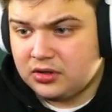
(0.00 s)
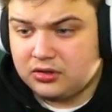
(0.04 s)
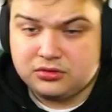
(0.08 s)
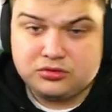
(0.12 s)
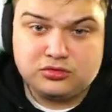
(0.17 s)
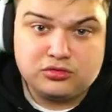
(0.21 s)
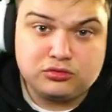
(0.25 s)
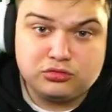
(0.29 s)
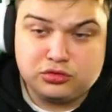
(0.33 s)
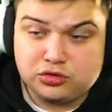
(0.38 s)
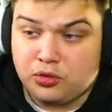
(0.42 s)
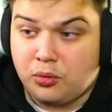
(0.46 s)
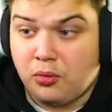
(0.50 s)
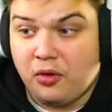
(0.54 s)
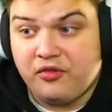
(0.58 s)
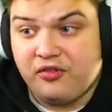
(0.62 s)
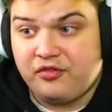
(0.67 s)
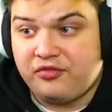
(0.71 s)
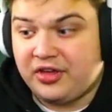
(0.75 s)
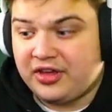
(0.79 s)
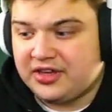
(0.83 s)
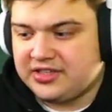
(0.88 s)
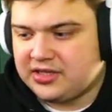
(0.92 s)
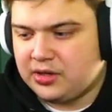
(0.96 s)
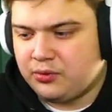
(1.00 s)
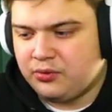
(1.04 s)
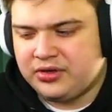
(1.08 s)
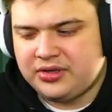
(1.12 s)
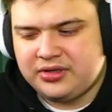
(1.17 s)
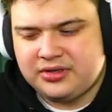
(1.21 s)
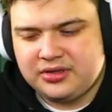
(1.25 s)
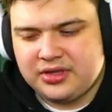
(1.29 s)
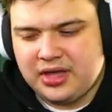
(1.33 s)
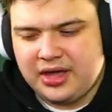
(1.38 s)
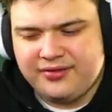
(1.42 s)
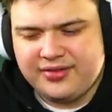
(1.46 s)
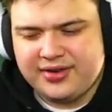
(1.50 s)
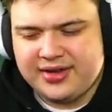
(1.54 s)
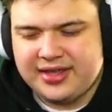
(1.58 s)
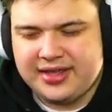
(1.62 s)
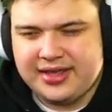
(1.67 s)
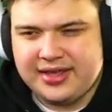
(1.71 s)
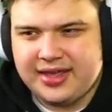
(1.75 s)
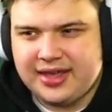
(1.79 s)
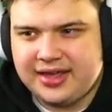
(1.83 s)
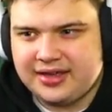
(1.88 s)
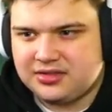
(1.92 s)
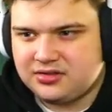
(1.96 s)
some other things that we haven't hit
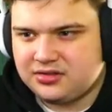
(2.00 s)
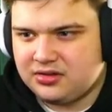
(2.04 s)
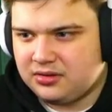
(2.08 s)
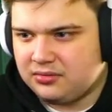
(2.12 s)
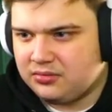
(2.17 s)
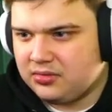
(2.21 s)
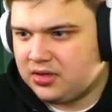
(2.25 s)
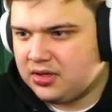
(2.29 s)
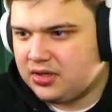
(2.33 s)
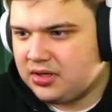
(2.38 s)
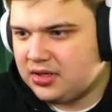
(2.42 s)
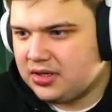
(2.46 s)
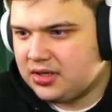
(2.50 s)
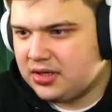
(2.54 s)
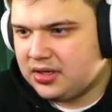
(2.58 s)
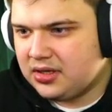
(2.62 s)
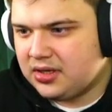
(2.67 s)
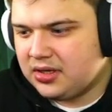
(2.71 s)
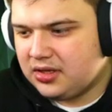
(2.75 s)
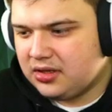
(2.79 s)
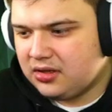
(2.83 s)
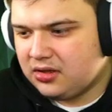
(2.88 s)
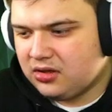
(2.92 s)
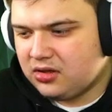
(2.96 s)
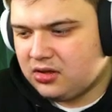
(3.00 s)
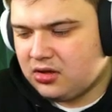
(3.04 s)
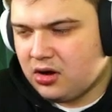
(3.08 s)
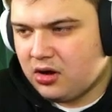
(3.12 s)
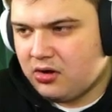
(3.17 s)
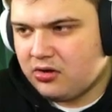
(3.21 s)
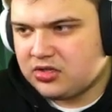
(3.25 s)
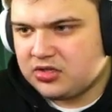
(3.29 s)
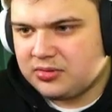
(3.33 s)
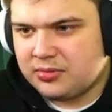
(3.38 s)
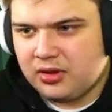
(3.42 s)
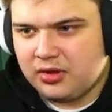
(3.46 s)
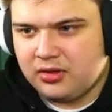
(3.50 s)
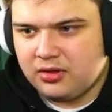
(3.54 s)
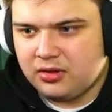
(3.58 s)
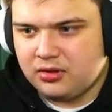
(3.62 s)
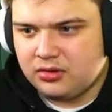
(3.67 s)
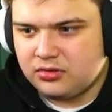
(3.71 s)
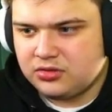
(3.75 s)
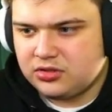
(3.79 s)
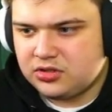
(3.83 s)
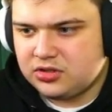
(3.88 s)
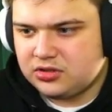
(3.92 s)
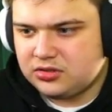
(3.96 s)
yet, so I'm curious about
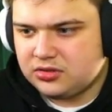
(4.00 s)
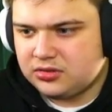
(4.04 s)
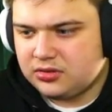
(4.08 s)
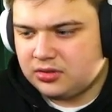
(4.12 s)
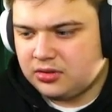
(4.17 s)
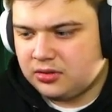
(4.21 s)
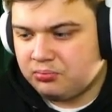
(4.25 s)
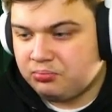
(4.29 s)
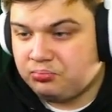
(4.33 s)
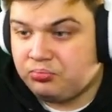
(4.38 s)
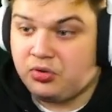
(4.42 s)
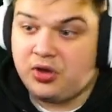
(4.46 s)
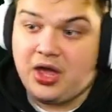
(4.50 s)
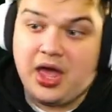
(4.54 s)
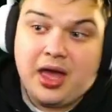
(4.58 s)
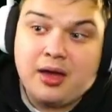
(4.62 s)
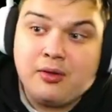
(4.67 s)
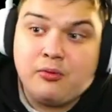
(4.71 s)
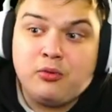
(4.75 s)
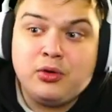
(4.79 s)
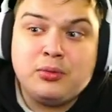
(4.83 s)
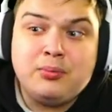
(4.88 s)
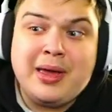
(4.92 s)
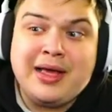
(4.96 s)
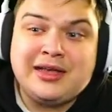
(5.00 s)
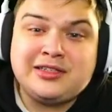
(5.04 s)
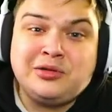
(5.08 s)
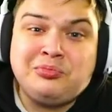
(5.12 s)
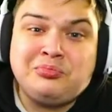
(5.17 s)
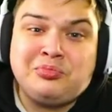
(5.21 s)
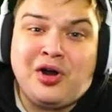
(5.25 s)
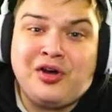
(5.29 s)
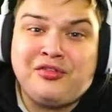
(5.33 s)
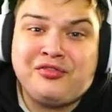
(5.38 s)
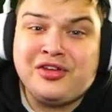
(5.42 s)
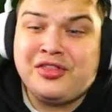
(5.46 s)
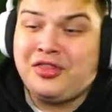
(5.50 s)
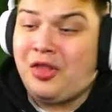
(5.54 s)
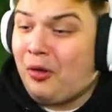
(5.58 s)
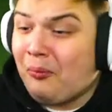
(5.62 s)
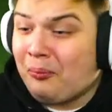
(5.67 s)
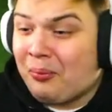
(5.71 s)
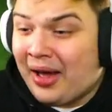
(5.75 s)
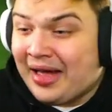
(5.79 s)
those. But yeah, we make some profit, not bad.